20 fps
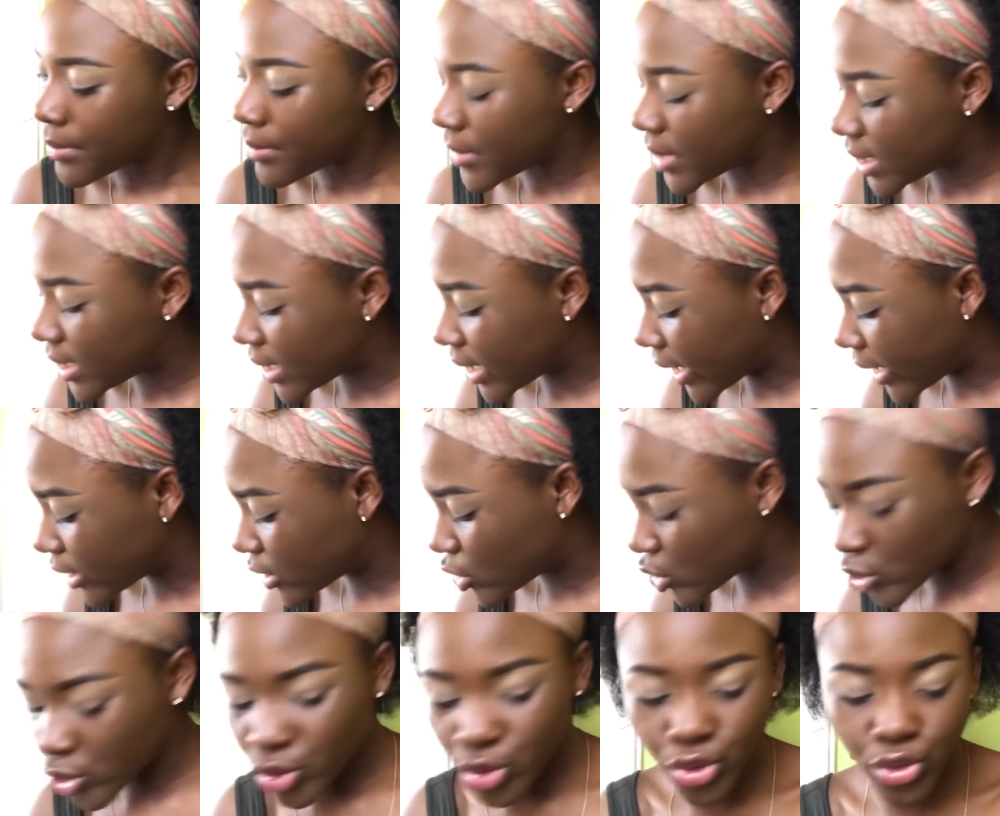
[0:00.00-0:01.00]
Midnight
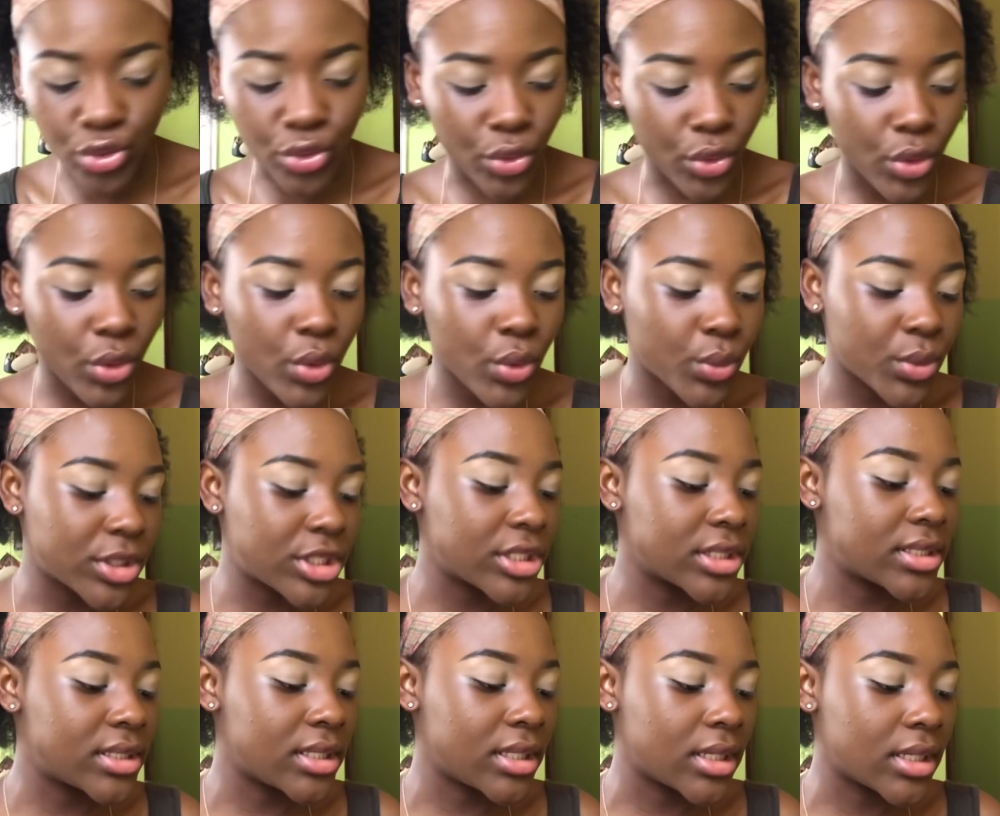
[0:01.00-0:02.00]
Stroll, which
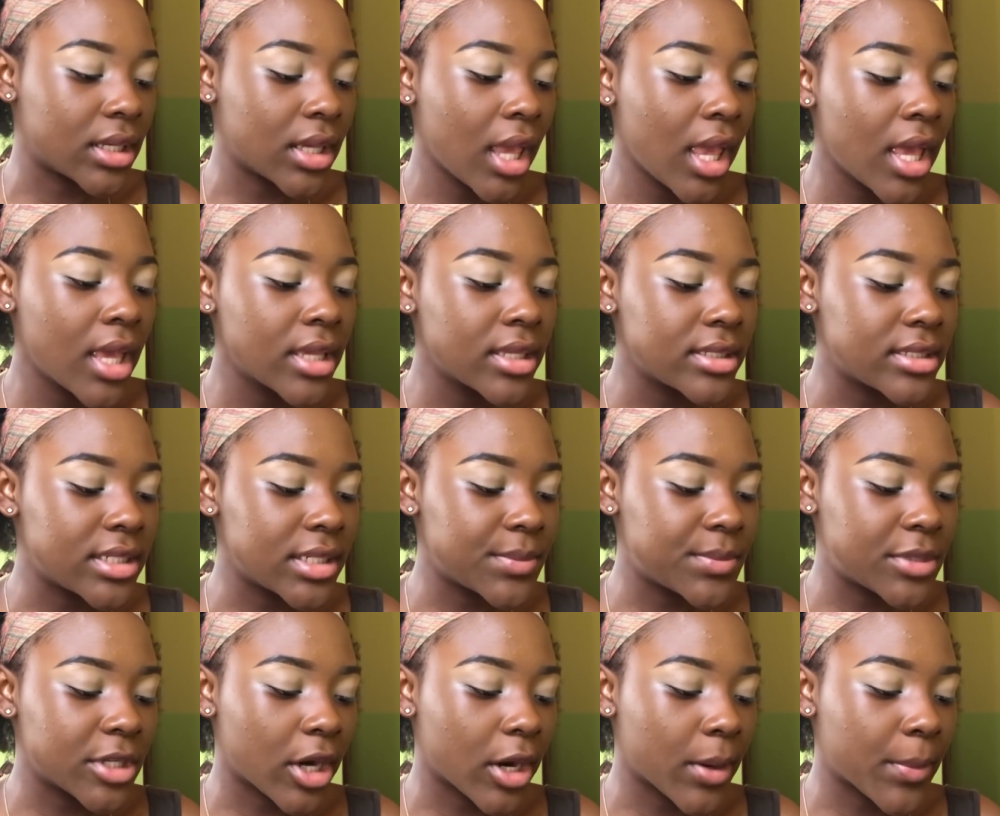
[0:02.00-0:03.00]
is the deep
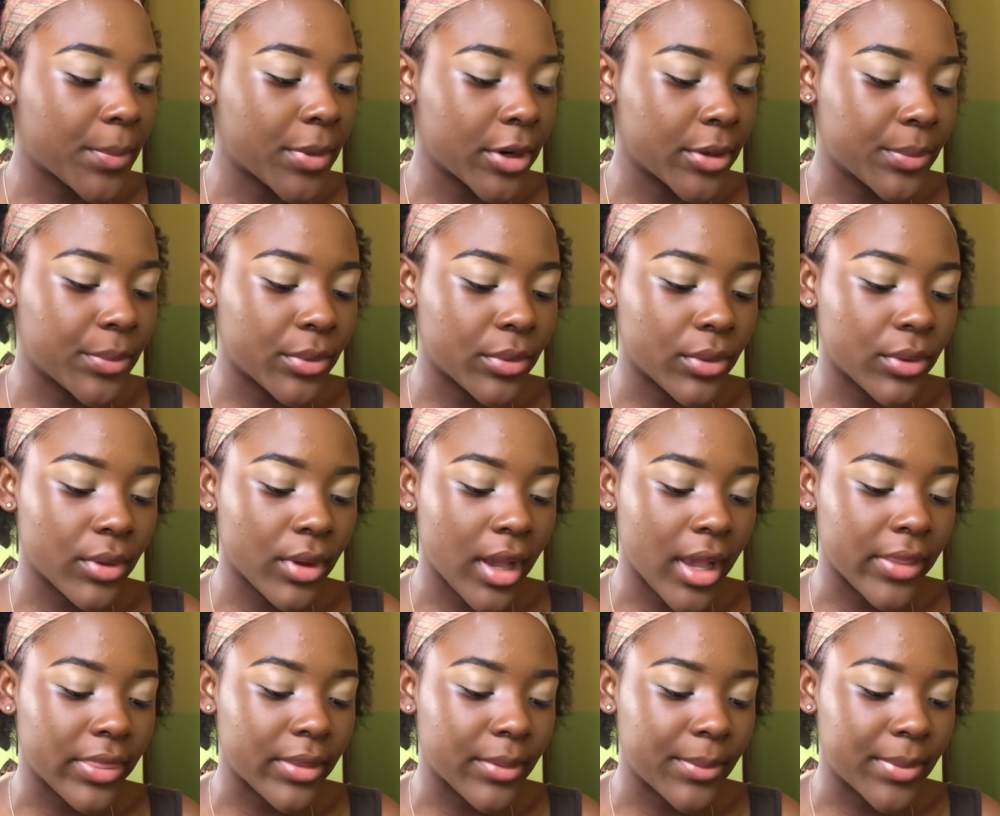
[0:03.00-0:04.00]
dark purple
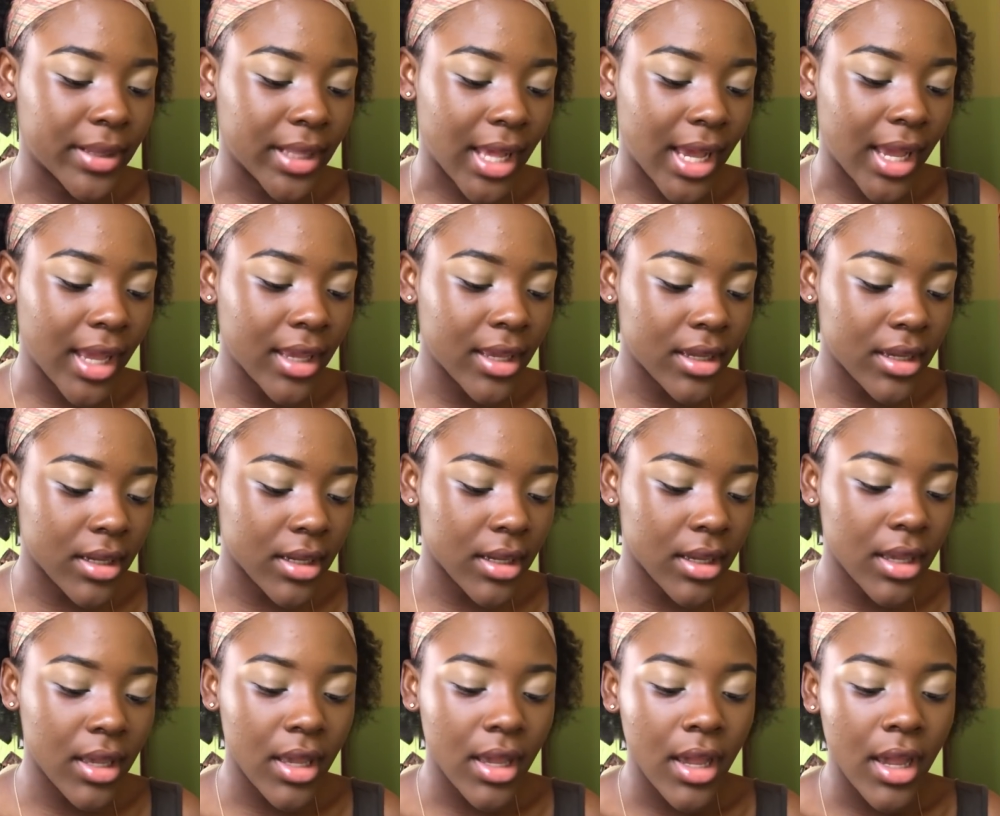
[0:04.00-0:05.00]
and the black.
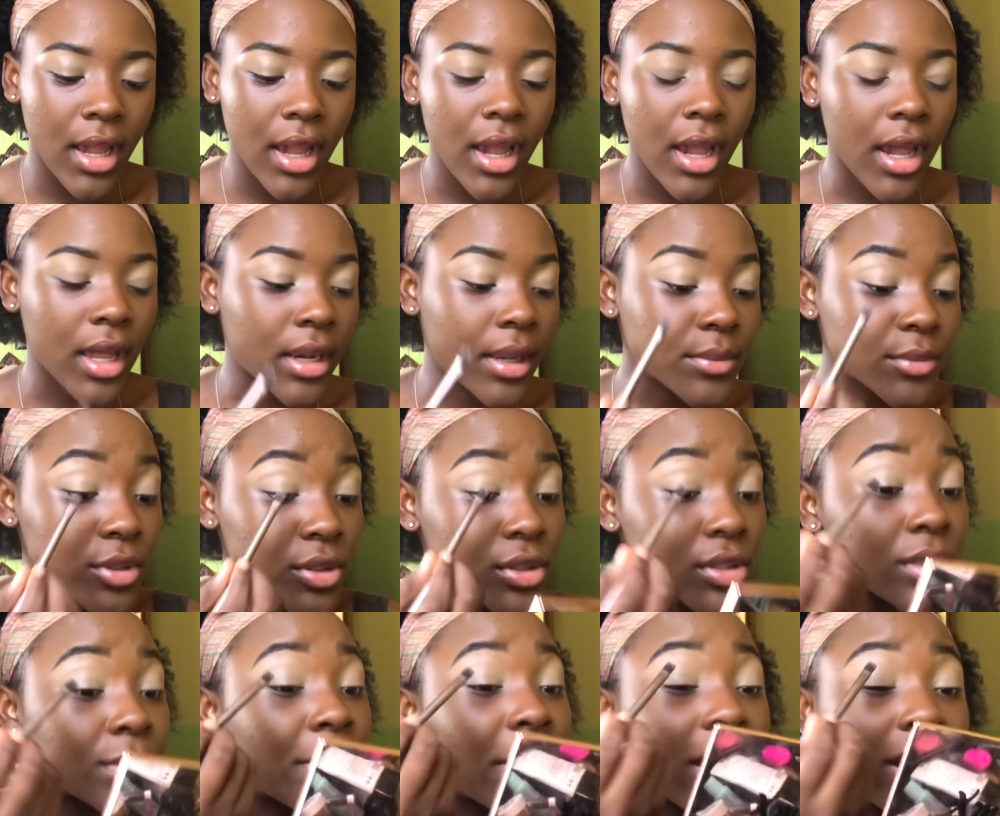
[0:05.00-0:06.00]
And I'm just
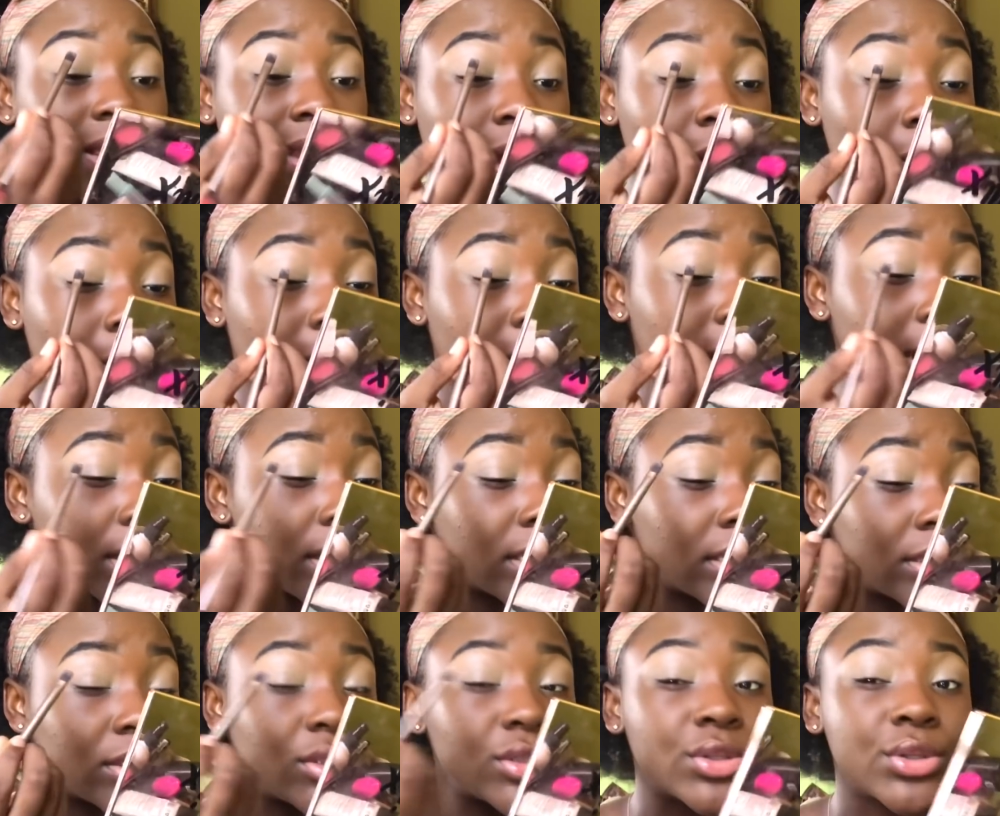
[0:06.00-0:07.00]
going to pat that on my
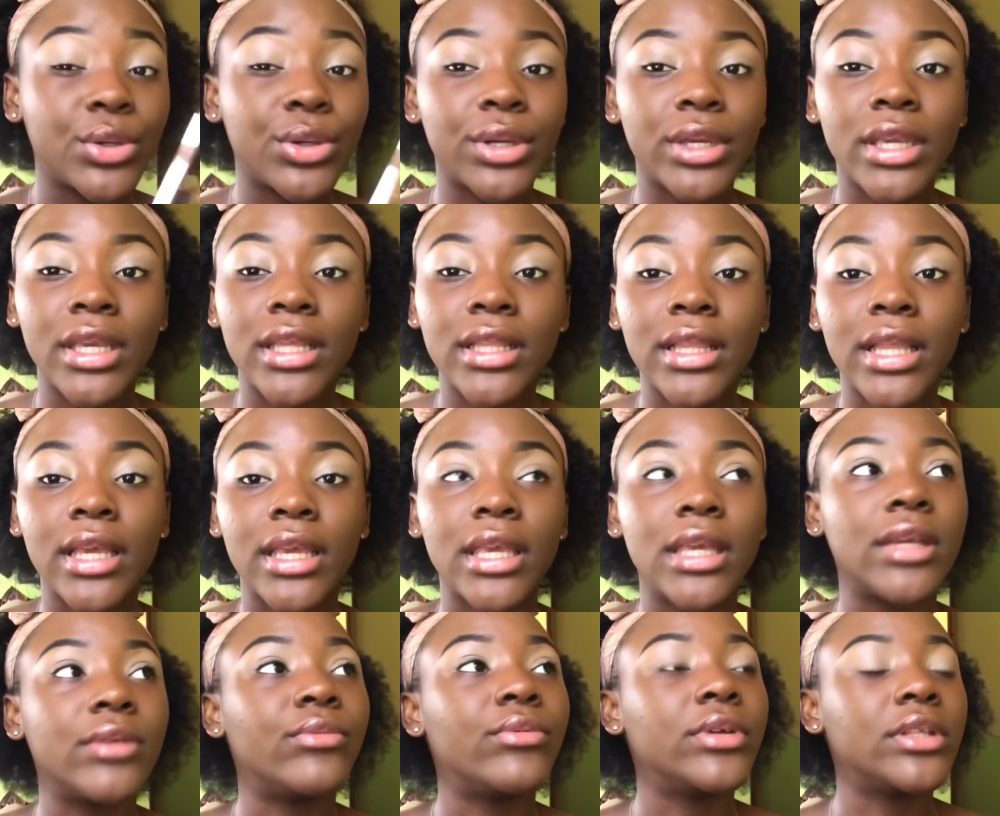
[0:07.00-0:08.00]
lid to create like
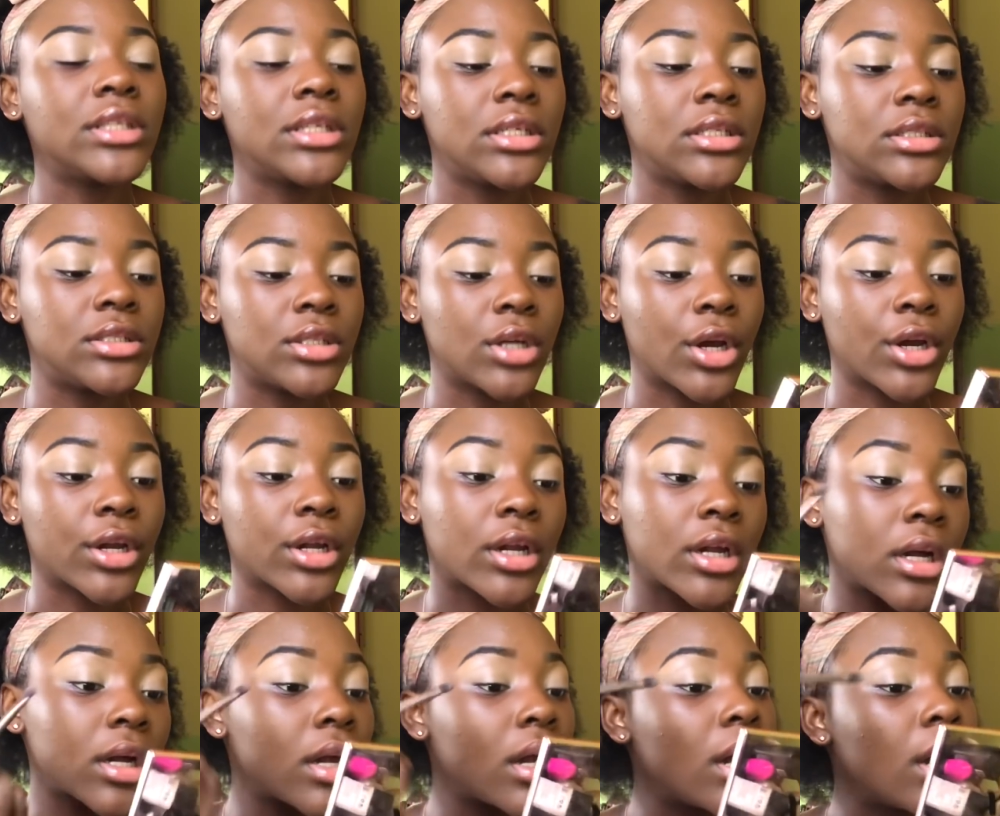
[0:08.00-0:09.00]
a really
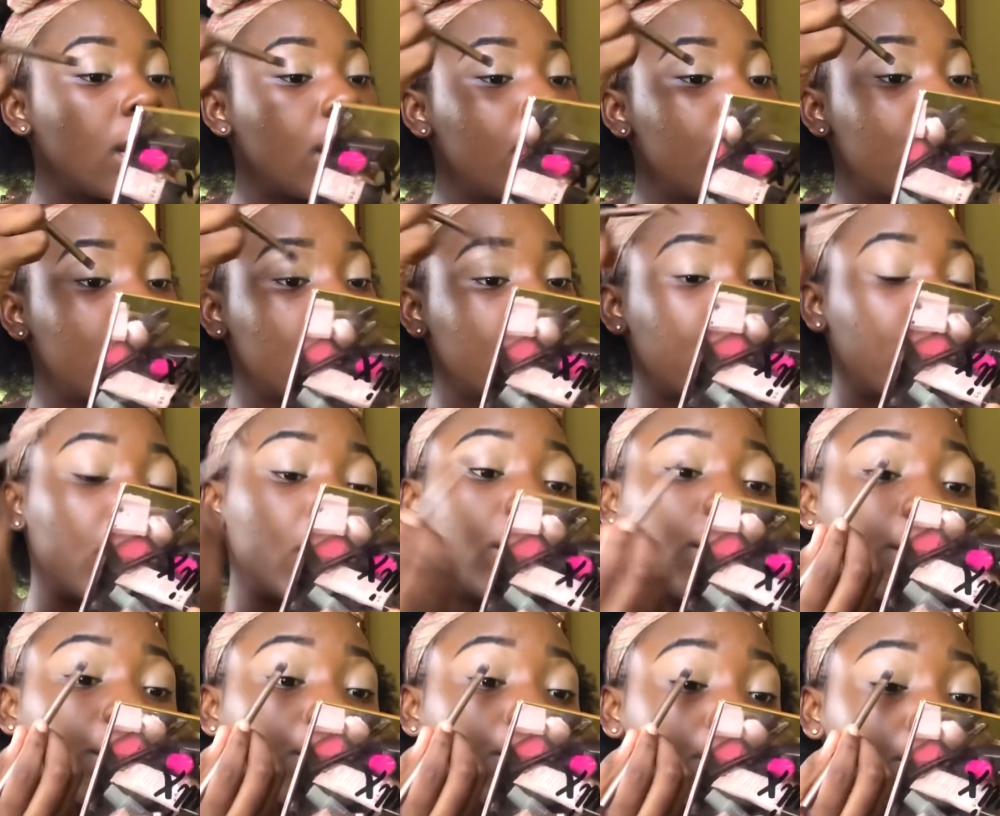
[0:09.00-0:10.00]
dark purple.